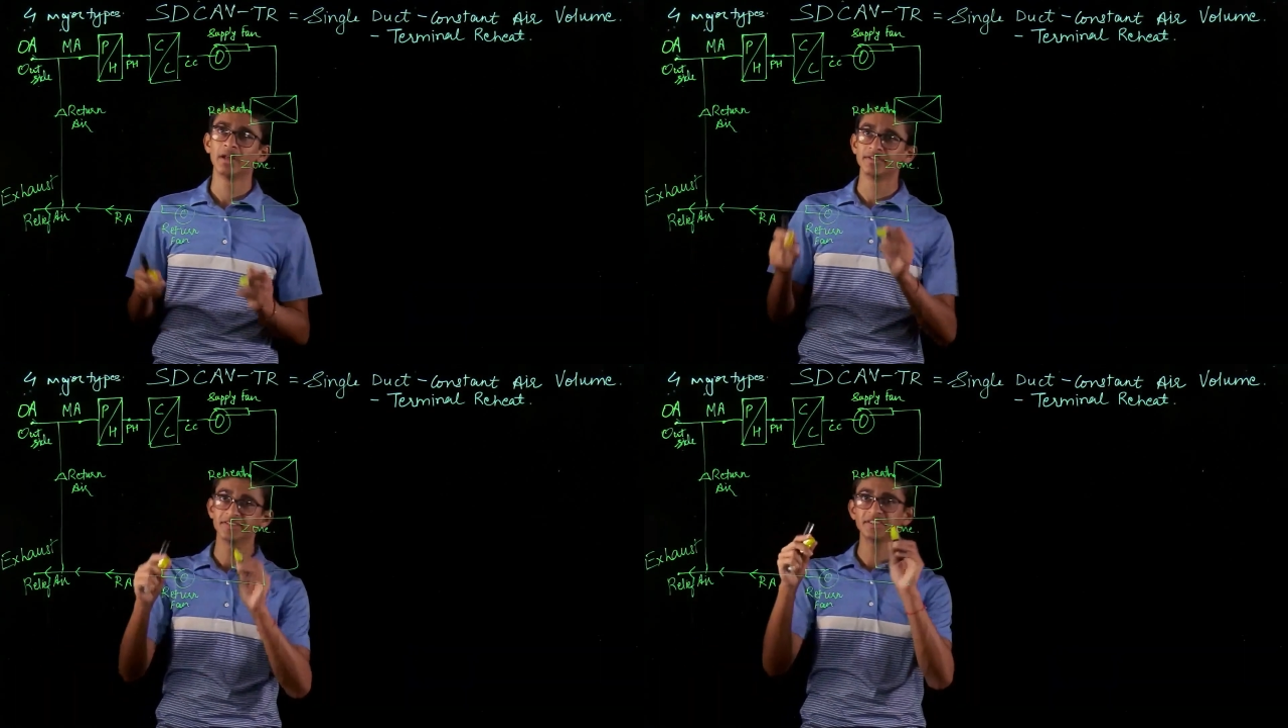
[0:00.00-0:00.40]

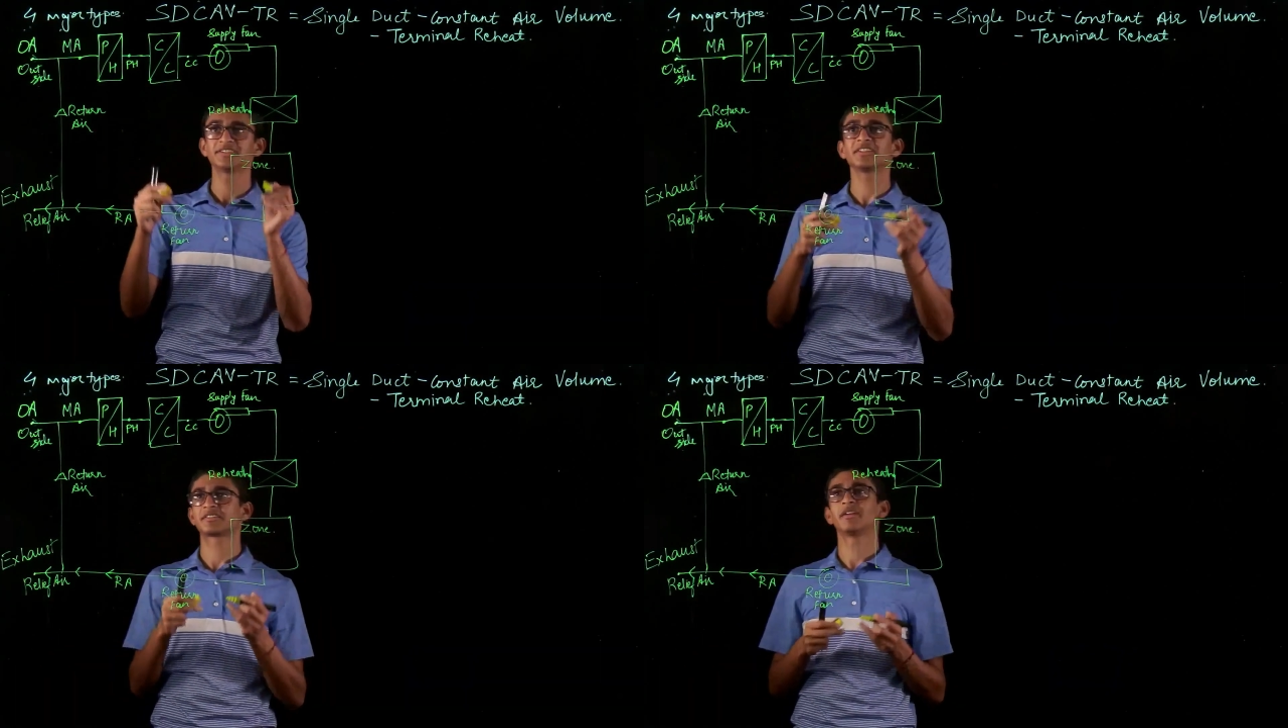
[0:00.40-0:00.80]
This is
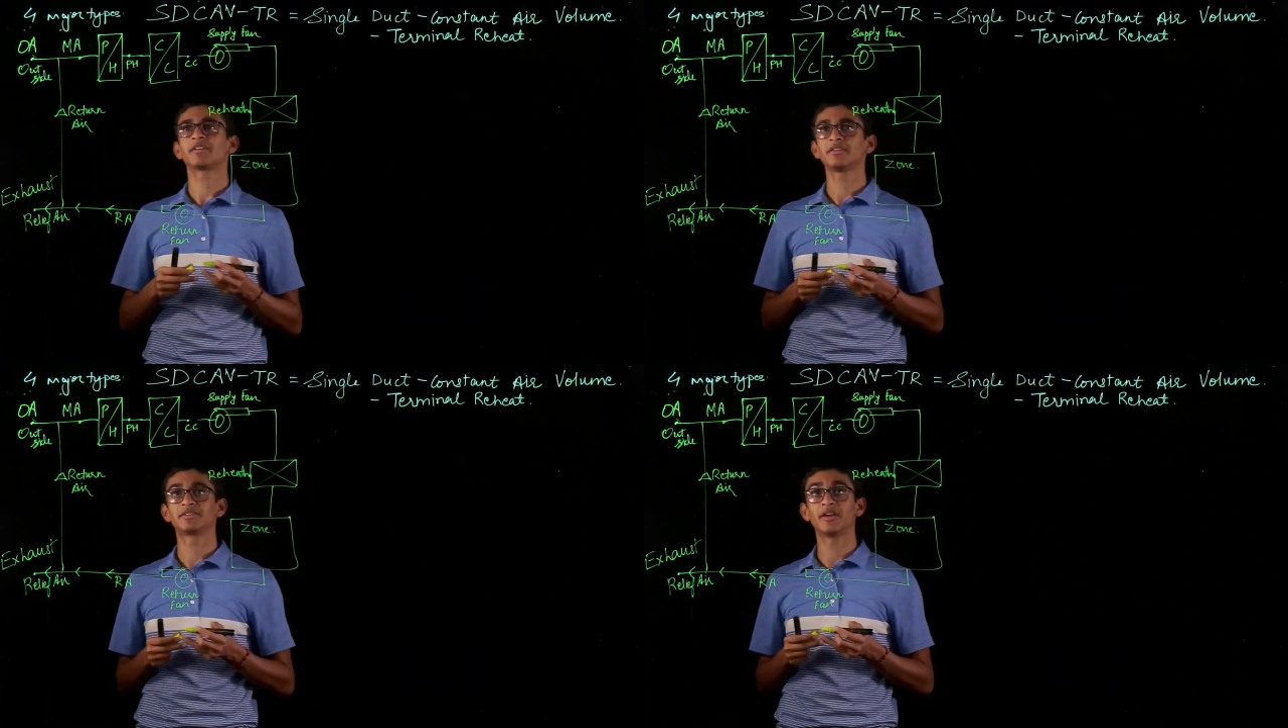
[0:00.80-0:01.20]

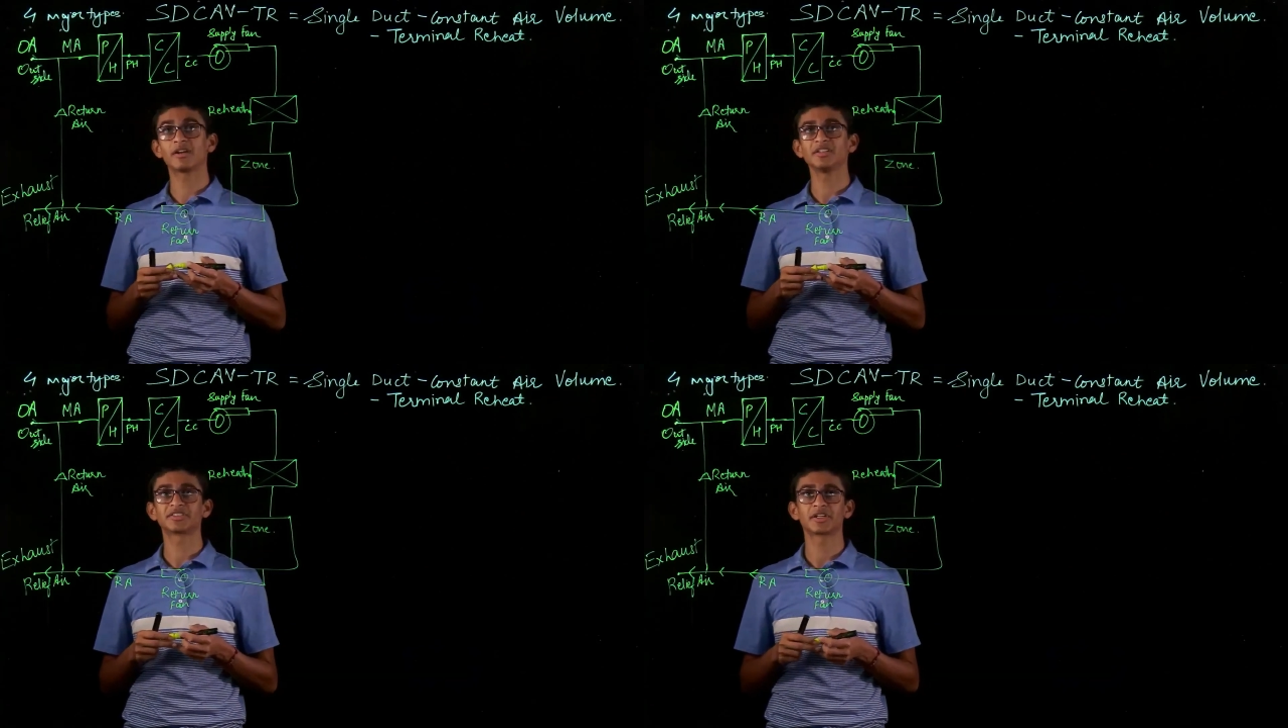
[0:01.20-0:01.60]
the
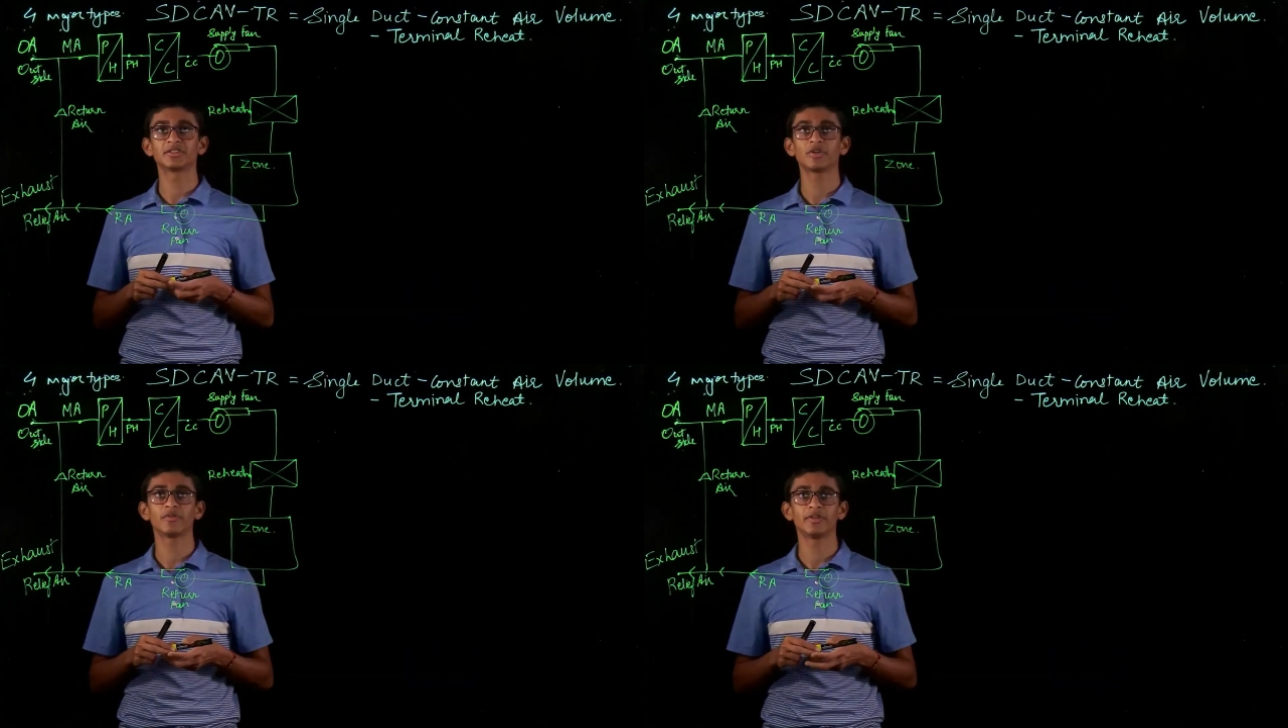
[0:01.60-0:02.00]
general
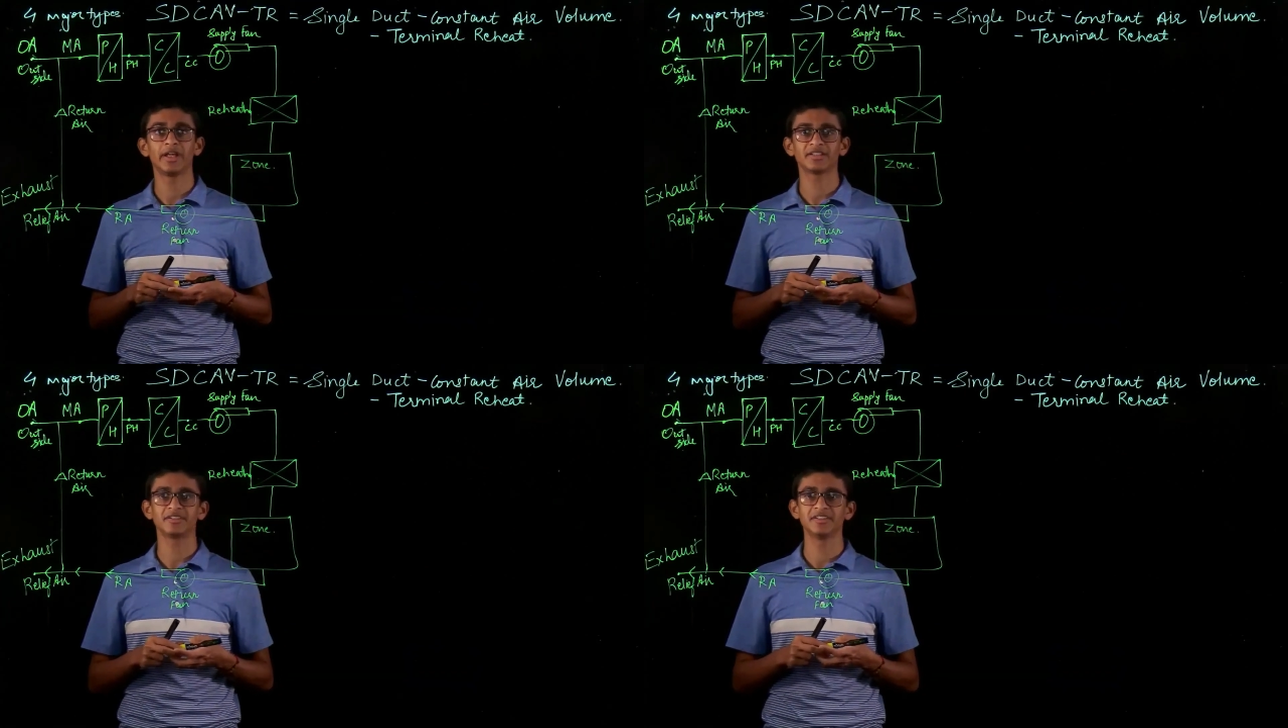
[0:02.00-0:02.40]
structure of an
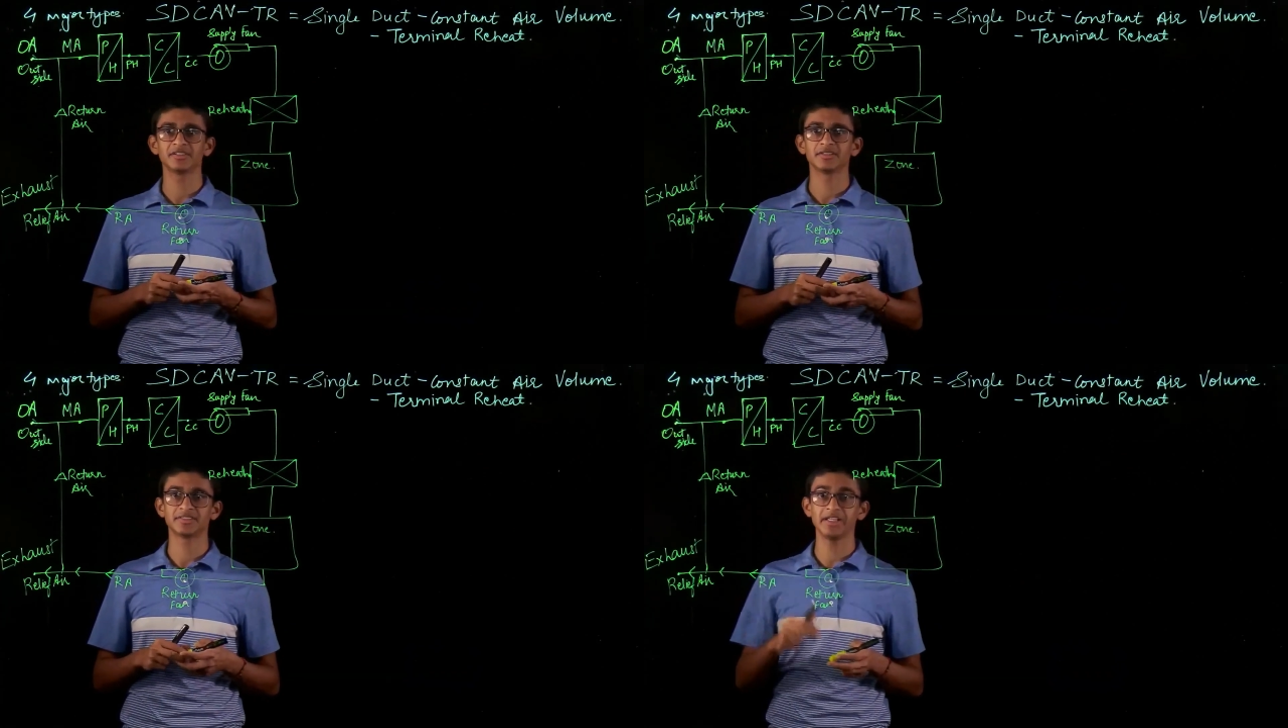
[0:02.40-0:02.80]

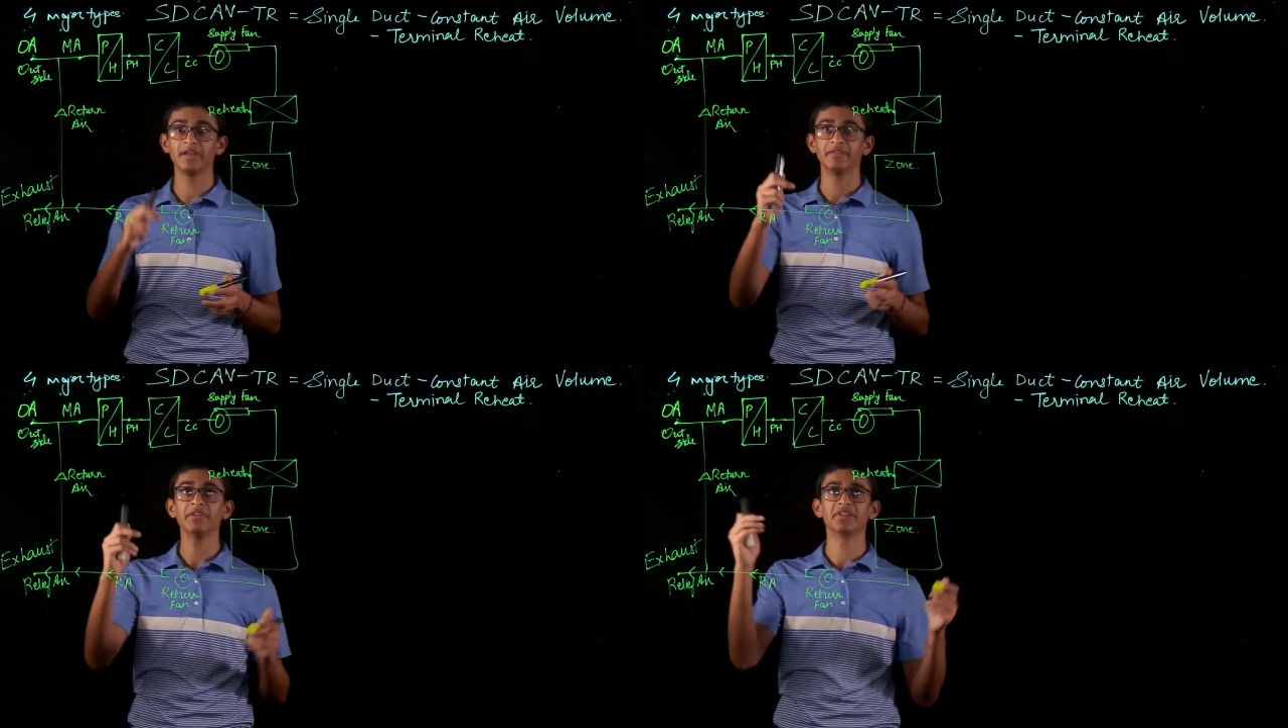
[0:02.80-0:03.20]

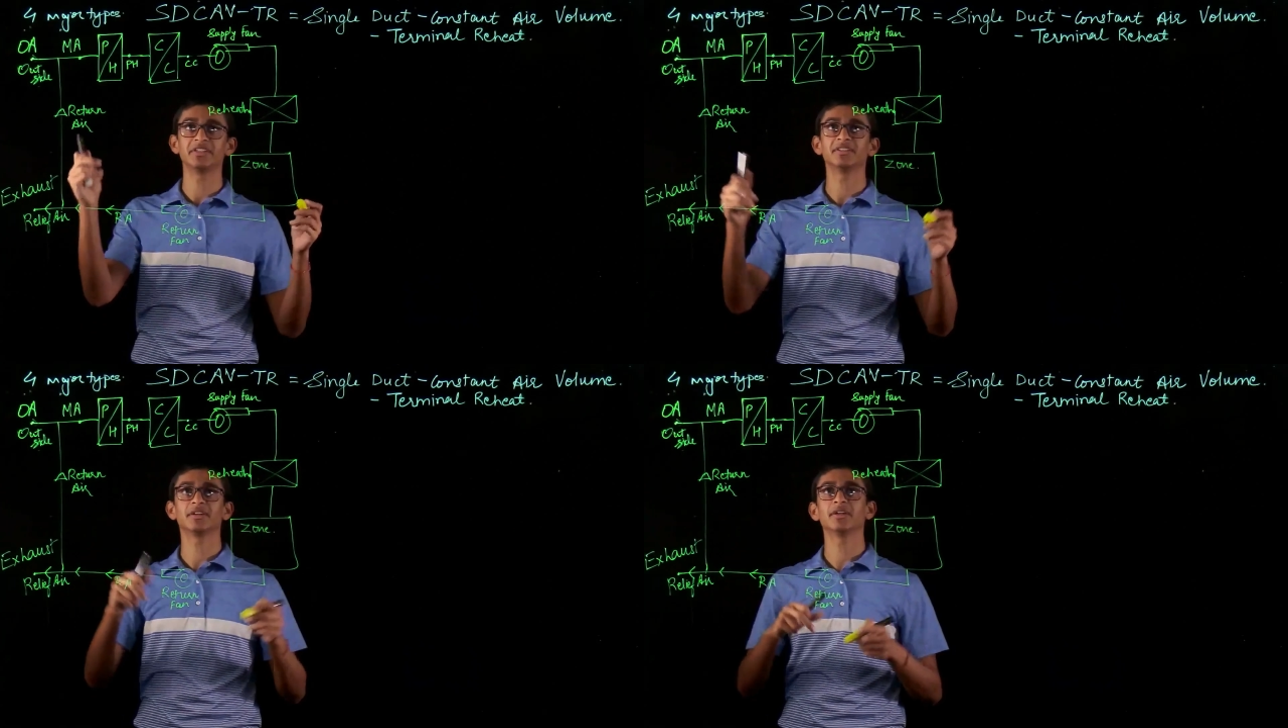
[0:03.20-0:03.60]
SDCAV, which
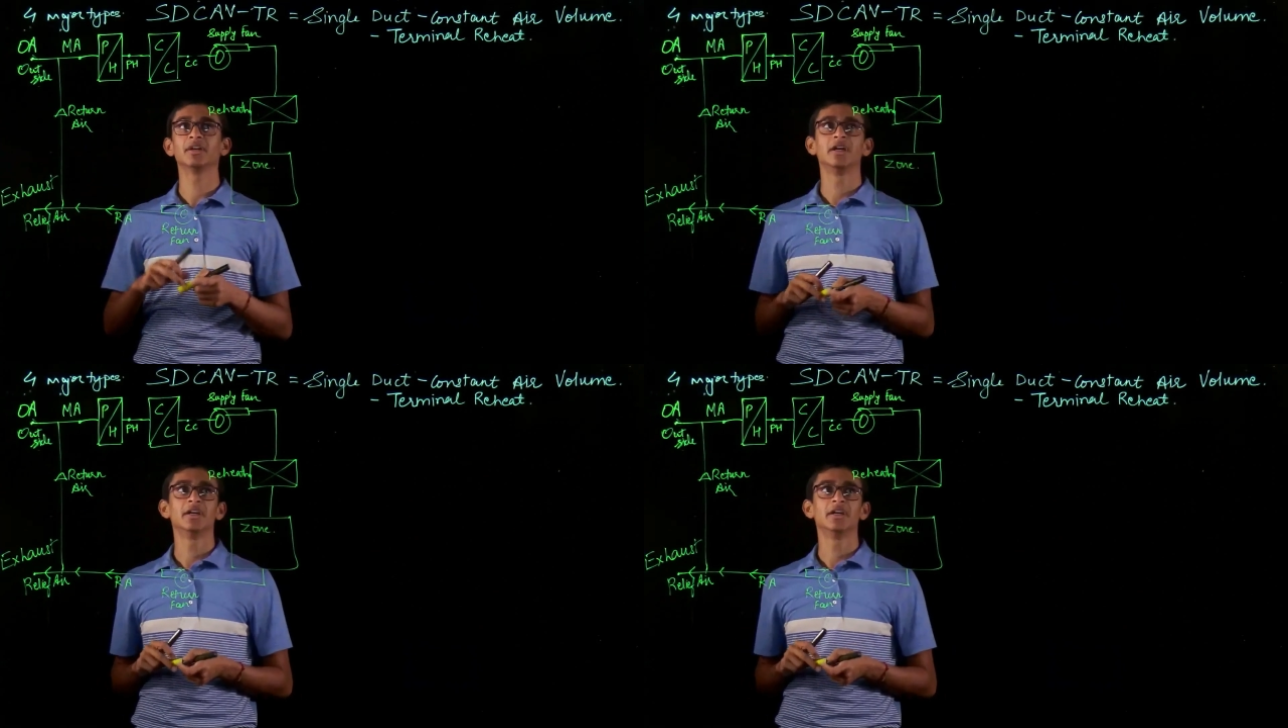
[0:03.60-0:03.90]
is a